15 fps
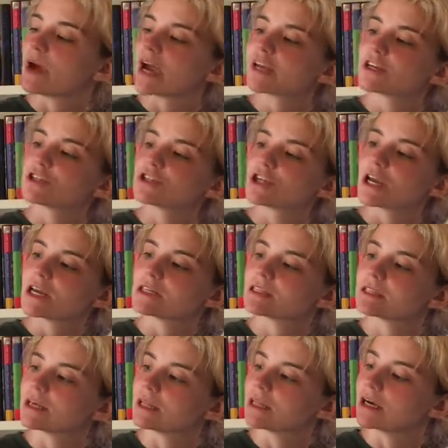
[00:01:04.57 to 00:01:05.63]
Magnus
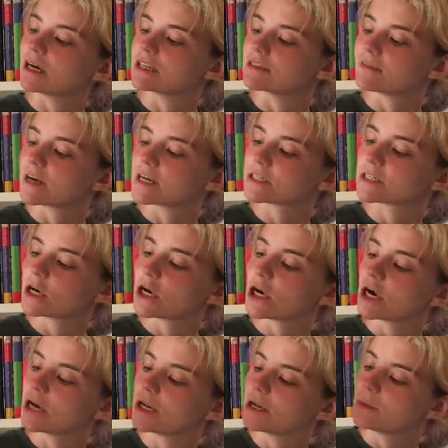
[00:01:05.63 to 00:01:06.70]
Chase and the Gods of
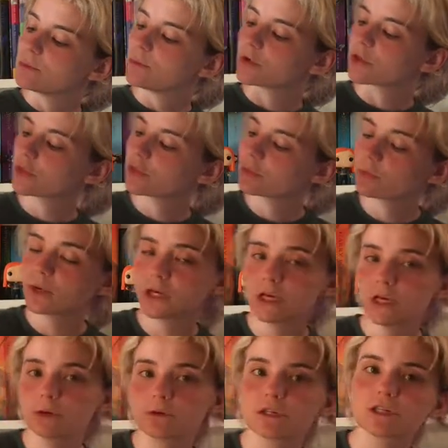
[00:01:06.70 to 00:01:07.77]
Asgard, book
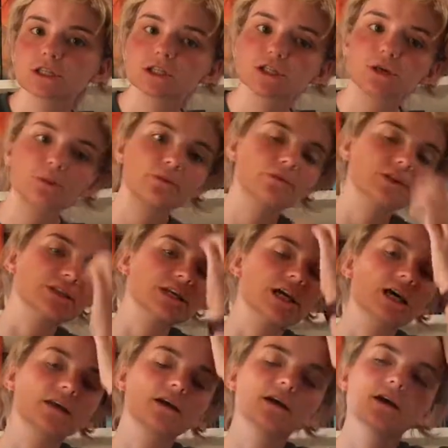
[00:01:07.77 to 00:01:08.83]
3, which is The Ship of the
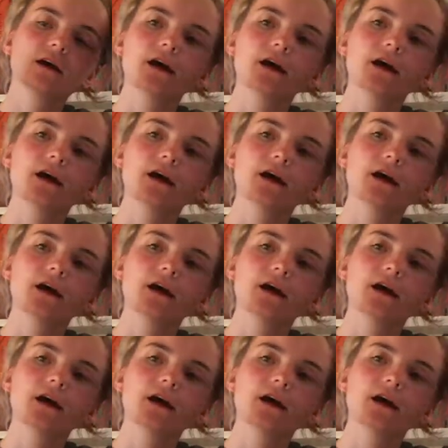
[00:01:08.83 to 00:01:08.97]
Dead.